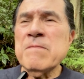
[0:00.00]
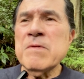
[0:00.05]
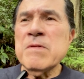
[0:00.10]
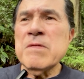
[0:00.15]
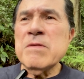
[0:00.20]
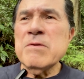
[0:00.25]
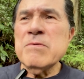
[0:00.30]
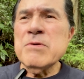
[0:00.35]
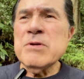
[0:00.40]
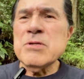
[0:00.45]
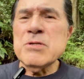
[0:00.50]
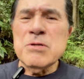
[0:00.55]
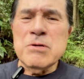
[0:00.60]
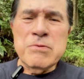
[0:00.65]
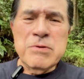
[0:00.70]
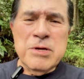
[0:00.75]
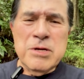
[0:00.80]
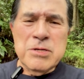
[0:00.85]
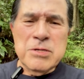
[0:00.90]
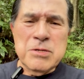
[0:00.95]
There is no
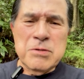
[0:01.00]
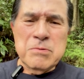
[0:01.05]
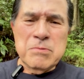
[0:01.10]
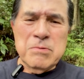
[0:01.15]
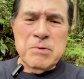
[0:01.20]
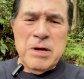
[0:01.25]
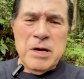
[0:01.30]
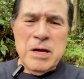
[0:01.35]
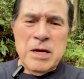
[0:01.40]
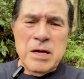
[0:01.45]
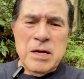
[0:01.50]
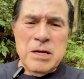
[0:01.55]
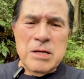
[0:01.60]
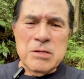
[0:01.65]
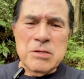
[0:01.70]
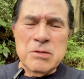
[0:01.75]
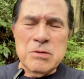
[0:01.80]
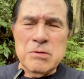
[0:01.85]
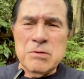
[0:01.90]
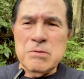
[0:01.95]
easy way
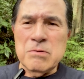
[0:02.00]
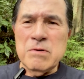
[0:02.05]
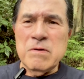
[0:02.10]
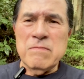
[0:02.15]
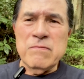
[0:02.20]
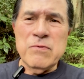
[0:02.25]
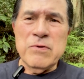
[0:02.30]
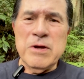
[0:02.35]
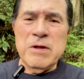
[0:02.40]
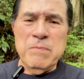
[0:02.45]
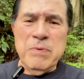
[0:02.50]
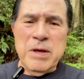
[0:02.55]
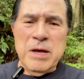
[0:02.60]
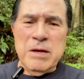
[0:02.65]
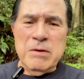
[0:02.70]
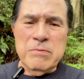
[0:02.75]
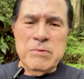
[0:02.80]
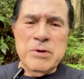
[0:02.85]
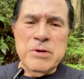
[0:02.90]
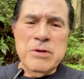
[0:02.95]
to avoid
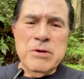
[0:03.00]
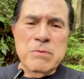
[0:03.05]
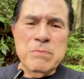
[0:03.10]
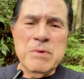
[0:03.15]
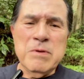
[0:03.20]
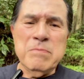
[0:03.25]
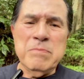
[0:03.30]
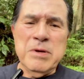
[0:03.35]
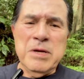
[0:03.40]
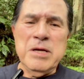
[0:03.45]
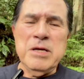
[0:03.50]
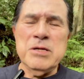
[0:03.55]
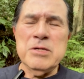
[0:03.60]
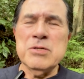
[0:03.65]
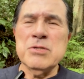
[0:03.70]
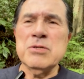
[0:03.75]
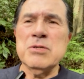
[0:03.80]
pain. We're human beings,